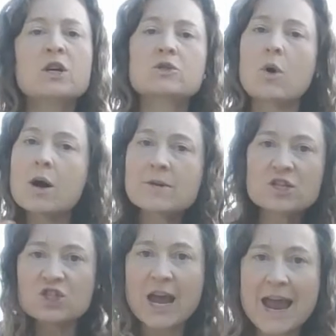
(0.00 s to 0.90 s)
So I'm
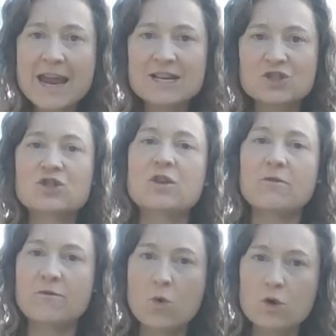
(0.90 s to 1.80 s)
going to change the
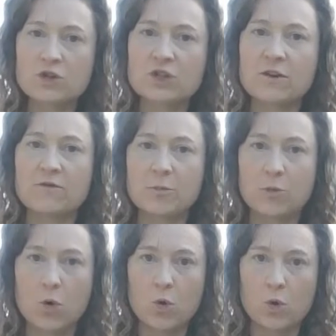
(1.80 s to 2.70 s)
force of the
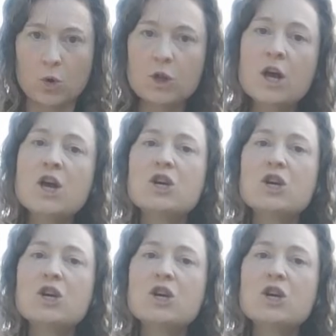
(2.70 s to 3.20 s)
pull